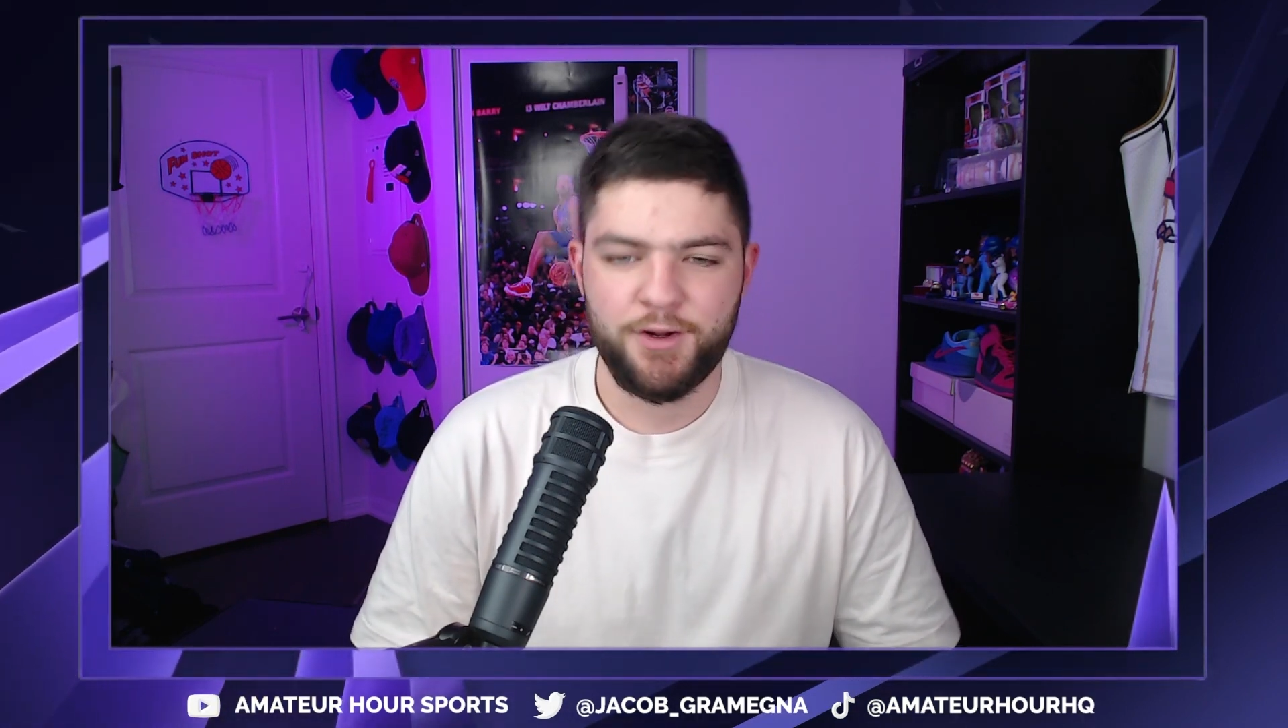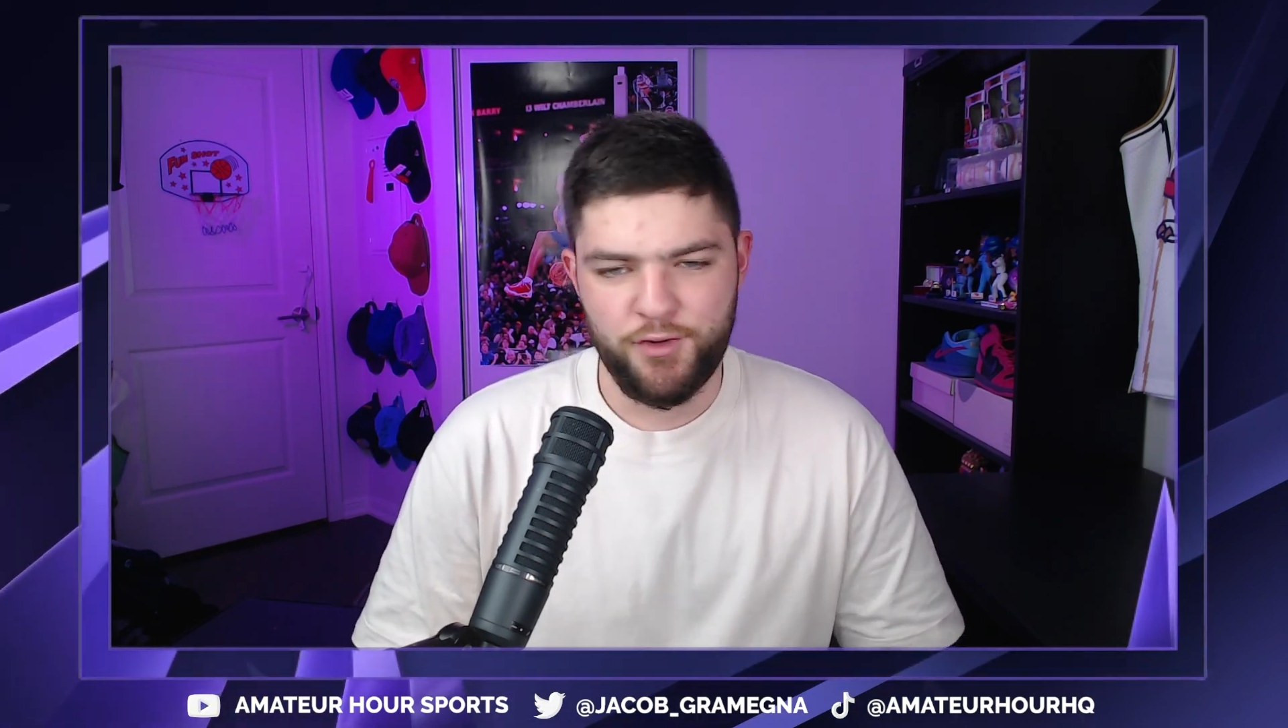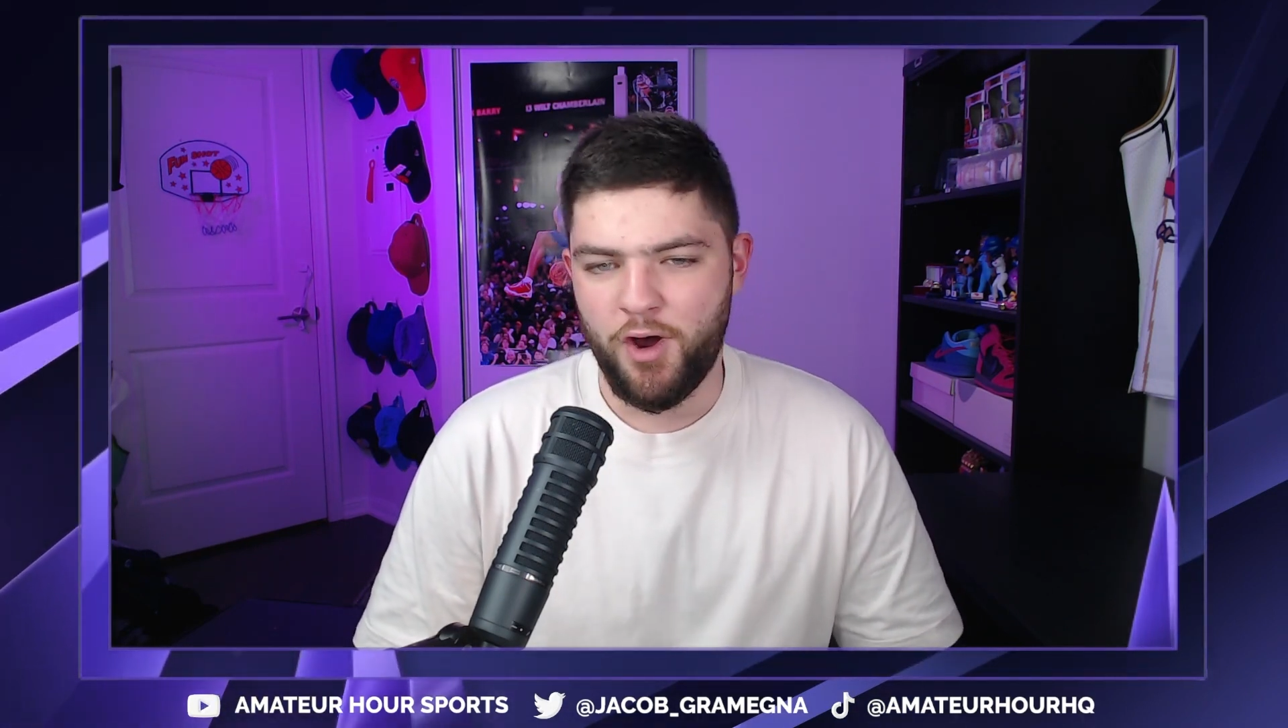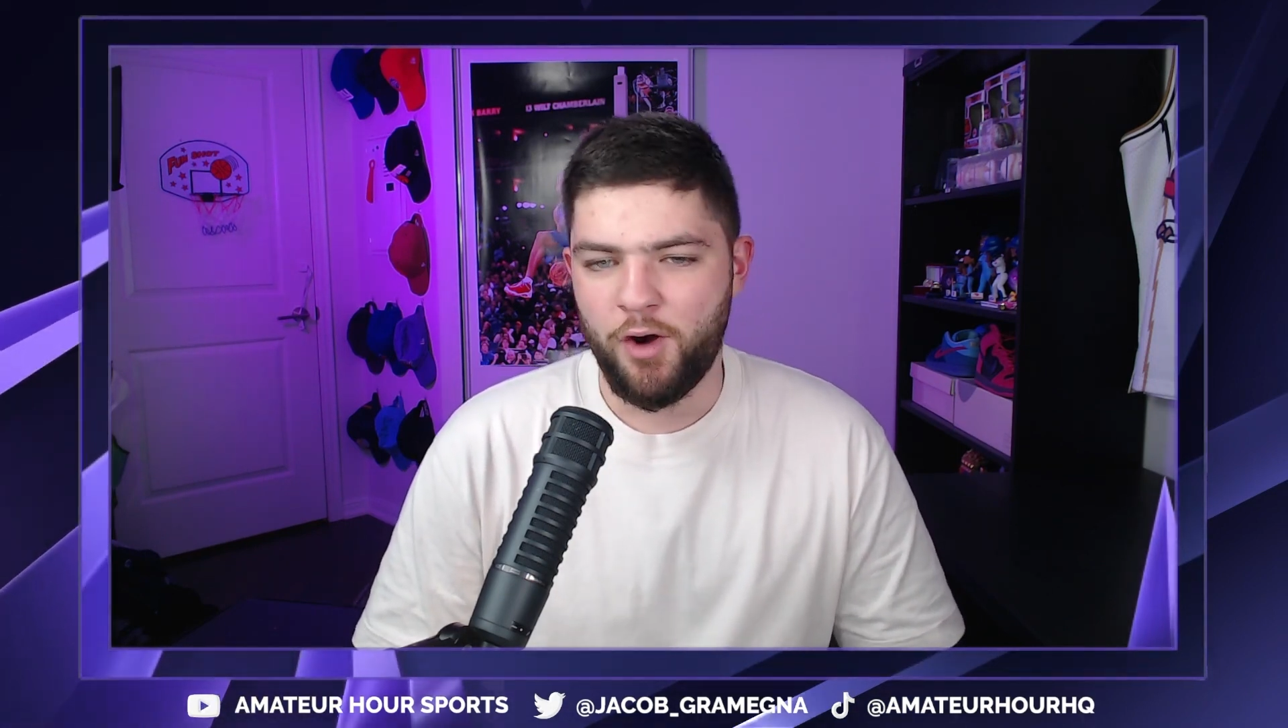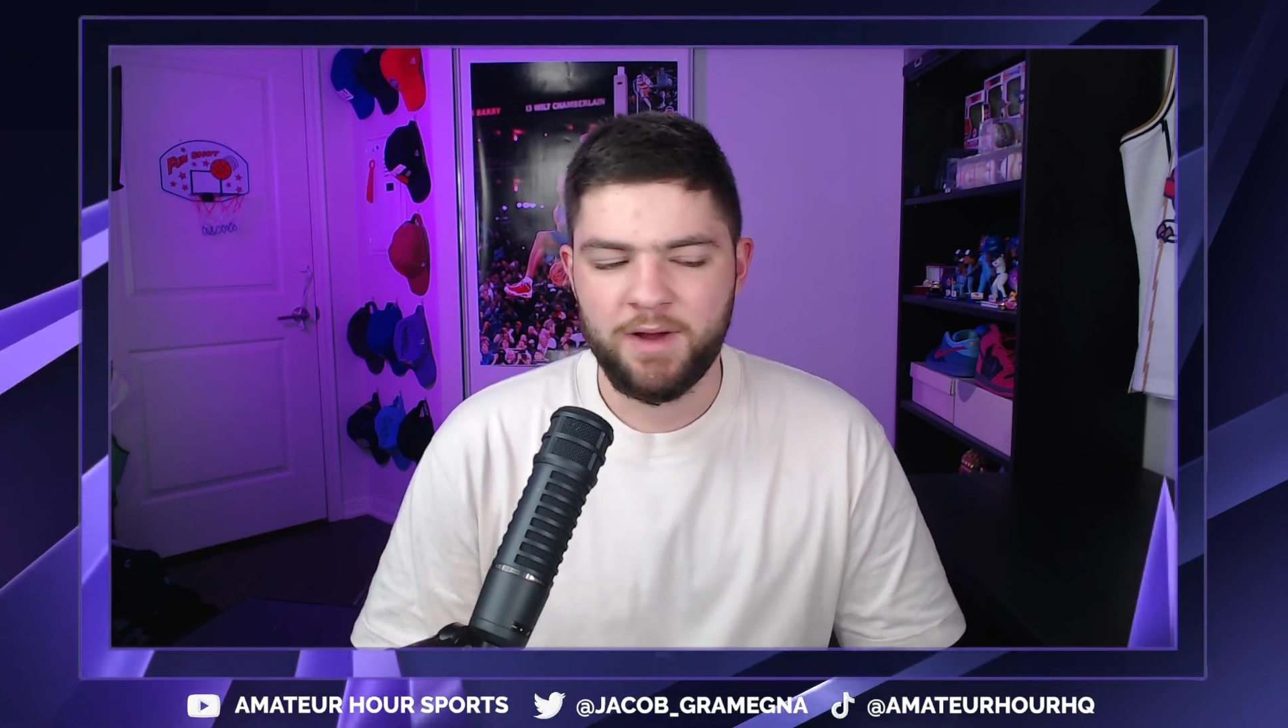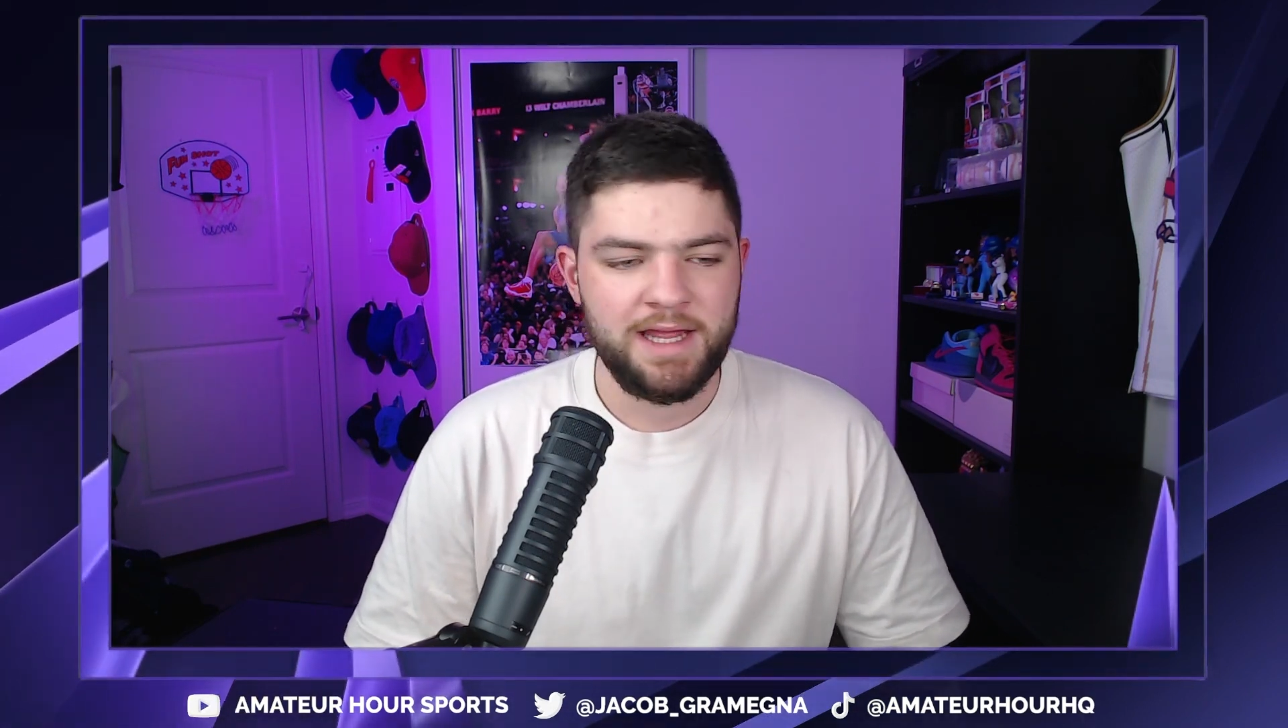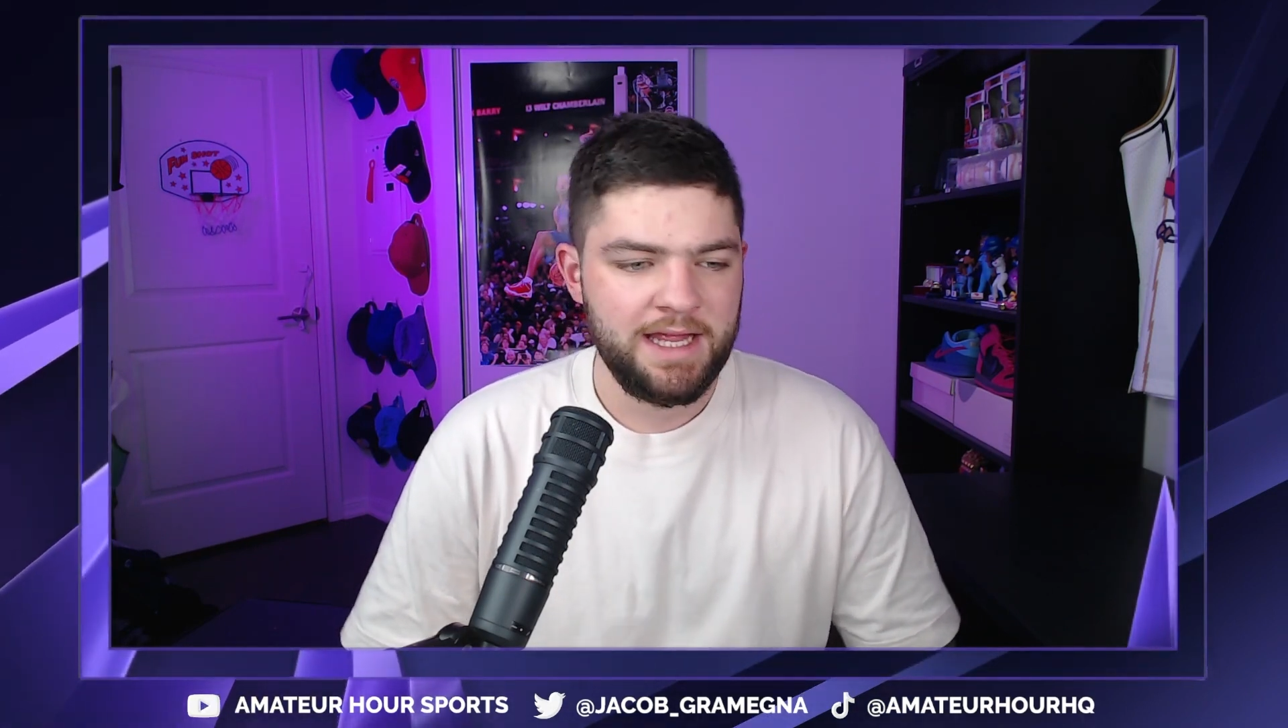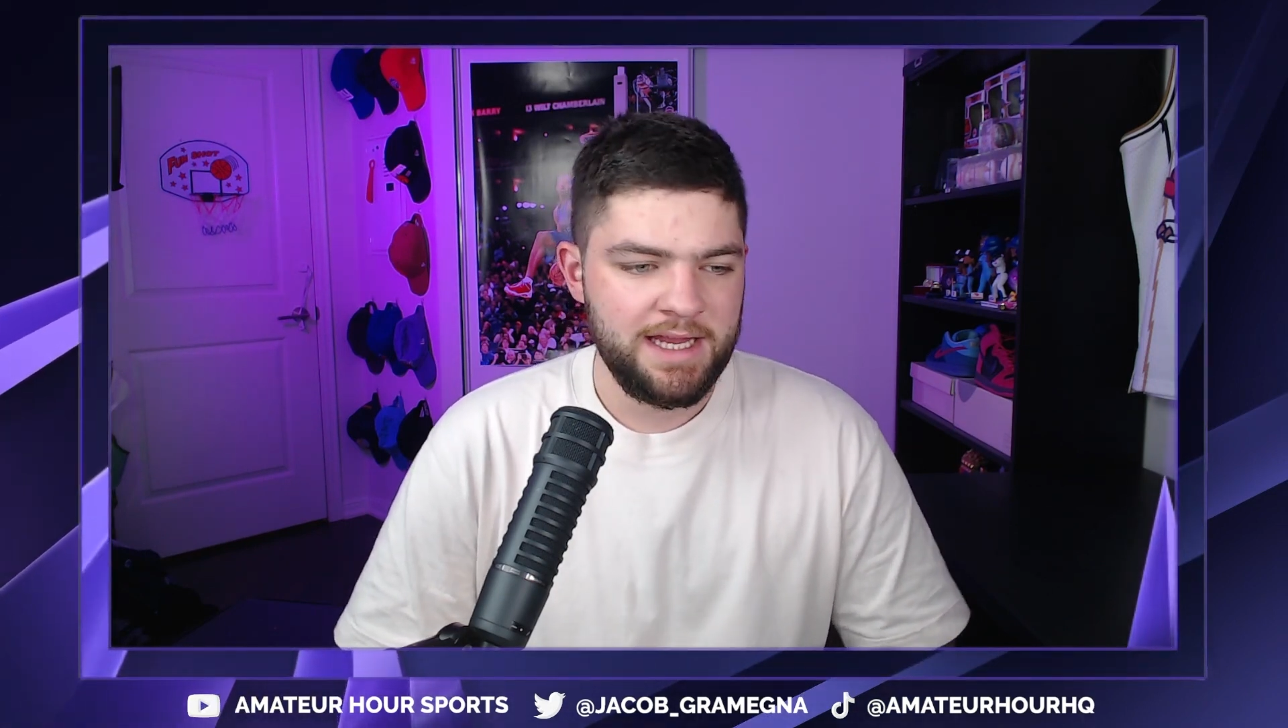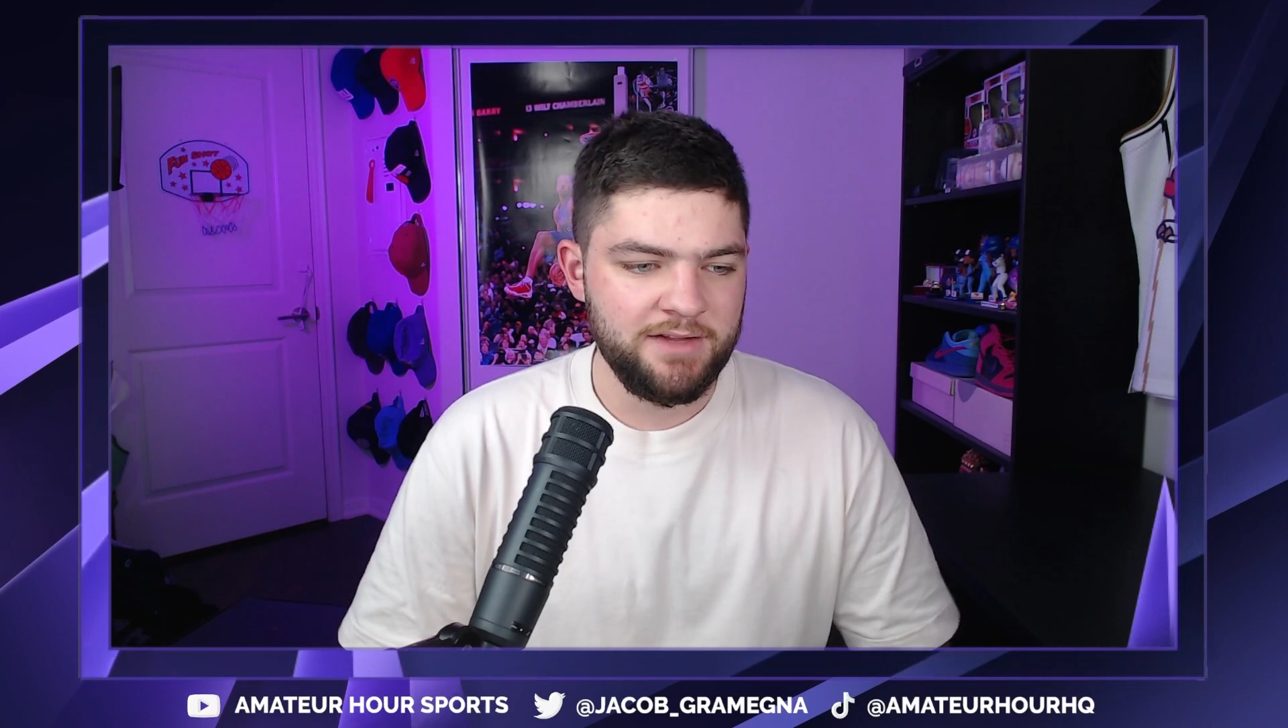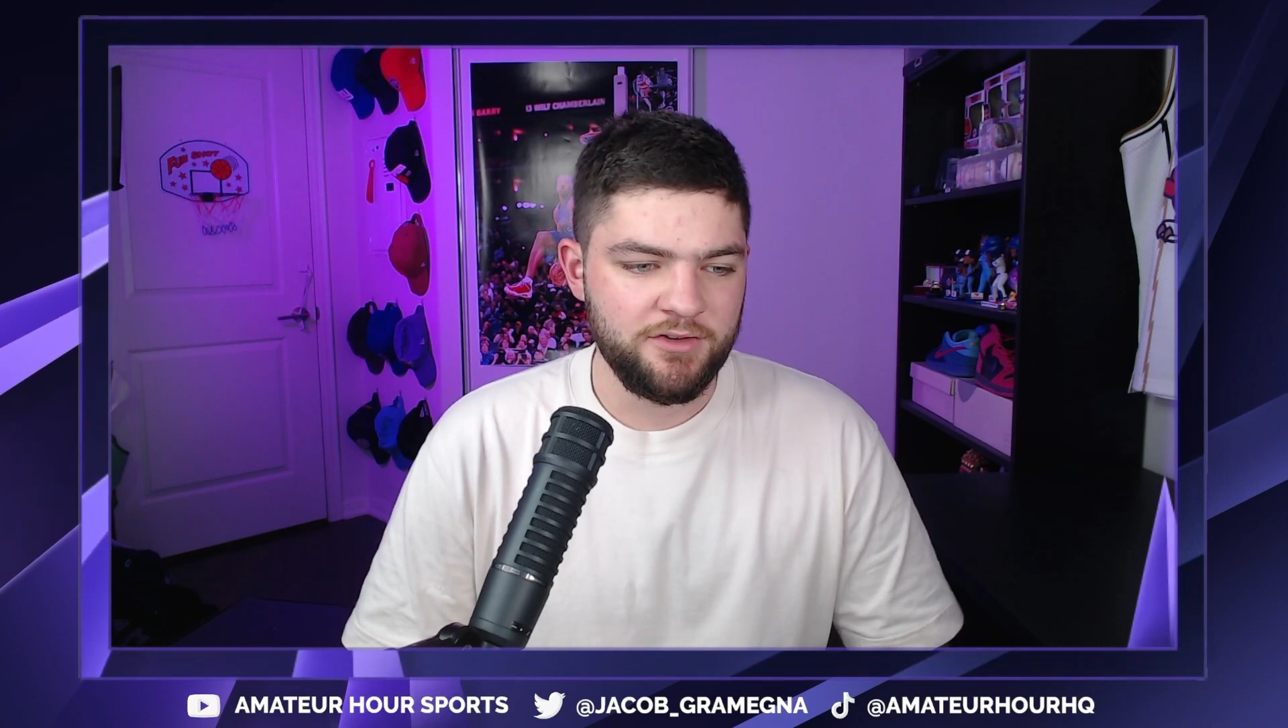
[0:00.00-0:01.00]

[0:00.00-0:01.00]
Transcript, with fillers: No, he's